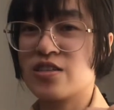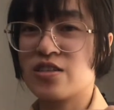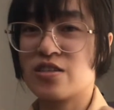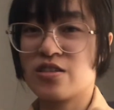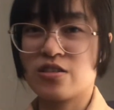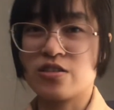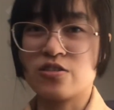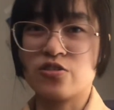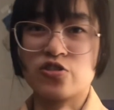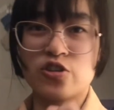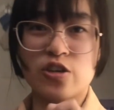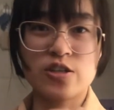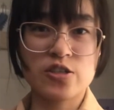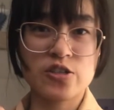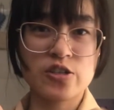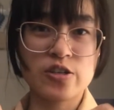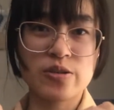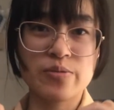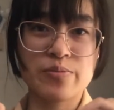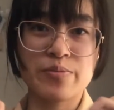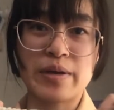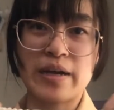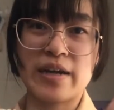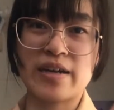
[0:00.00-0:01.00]
the drawstring
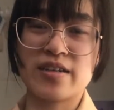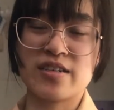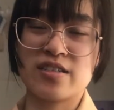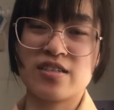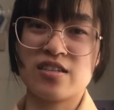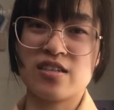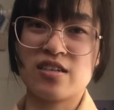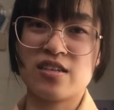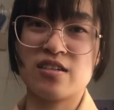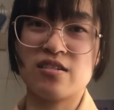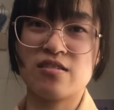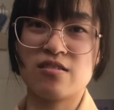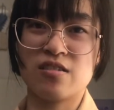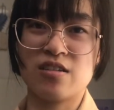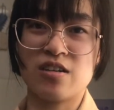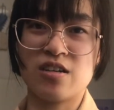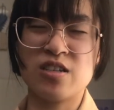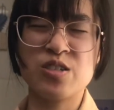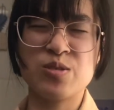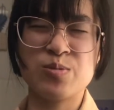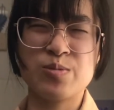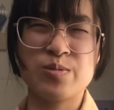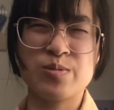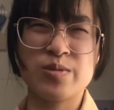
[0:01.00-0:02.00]
bag is like
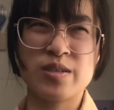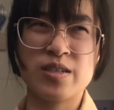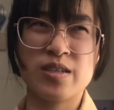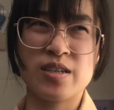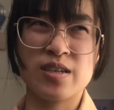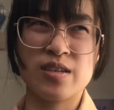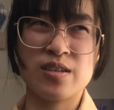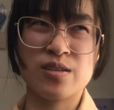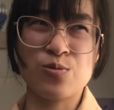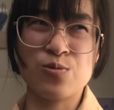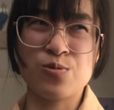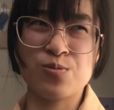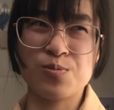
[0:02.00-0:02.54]
100%